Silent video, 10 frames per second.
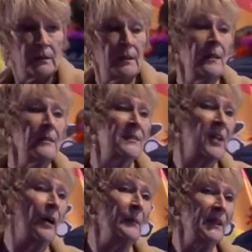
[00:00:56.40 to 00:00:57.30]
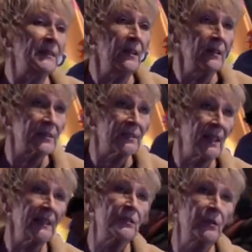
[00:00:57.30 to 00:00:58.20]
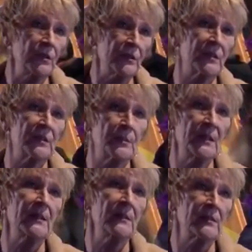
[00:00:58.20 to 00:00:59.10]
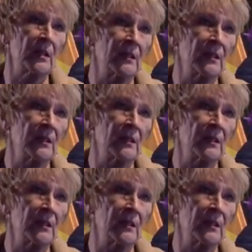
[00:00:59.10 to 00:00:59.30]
The last time I danced, an angel lost its wings.